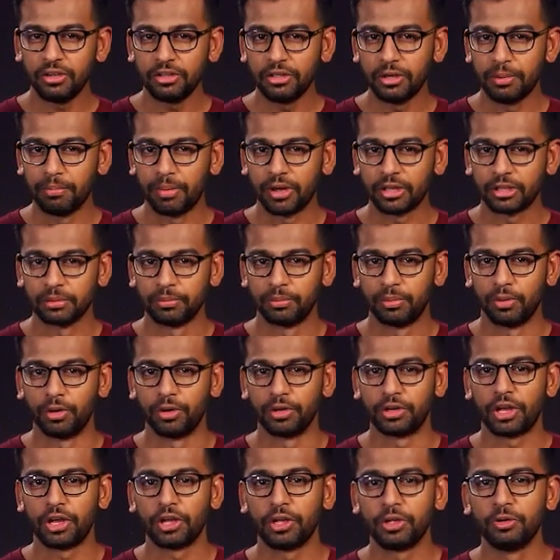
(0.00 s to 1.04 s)
on your
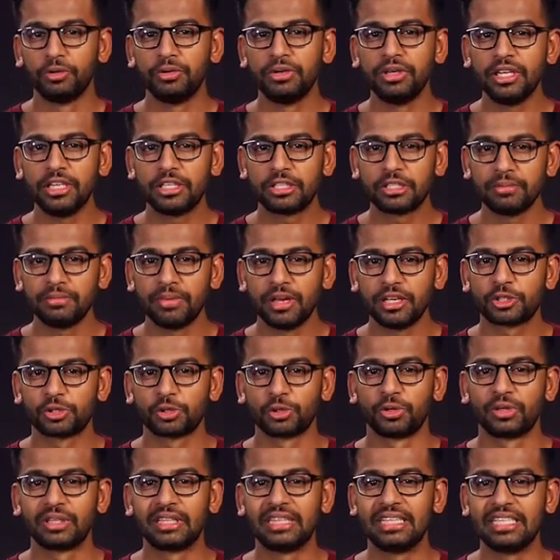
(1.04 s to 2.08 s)
motherboard, you'll need to make
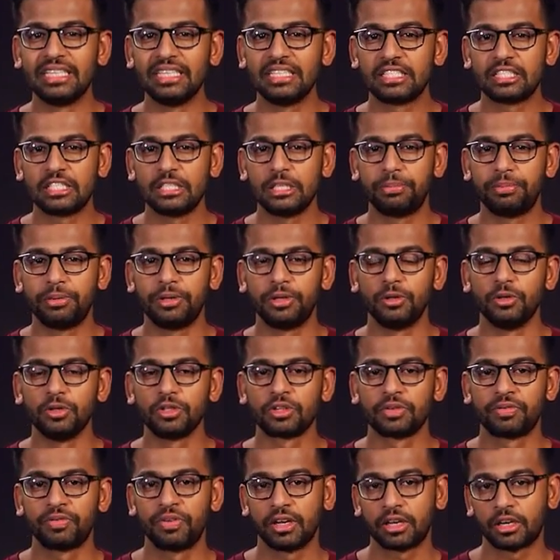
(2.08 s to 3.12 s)
sure these
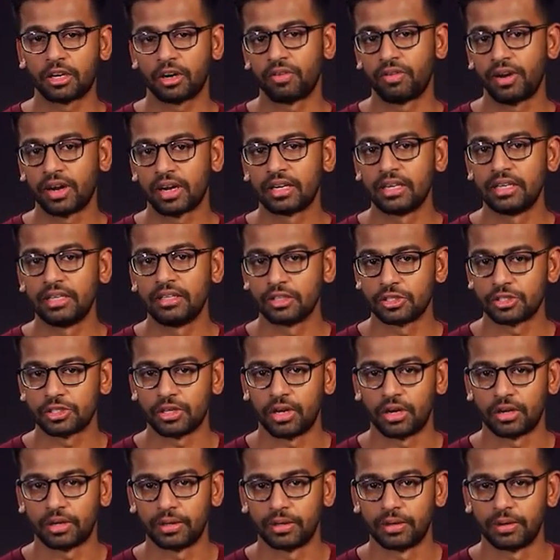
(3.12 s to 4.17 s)
CPUs fit correctly in the
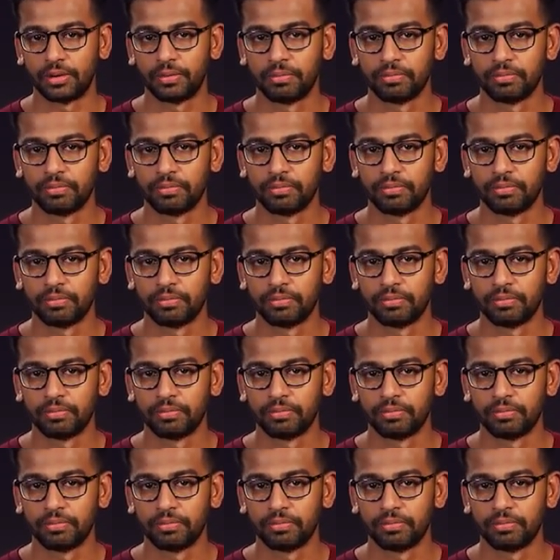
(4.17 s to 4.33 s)
socket.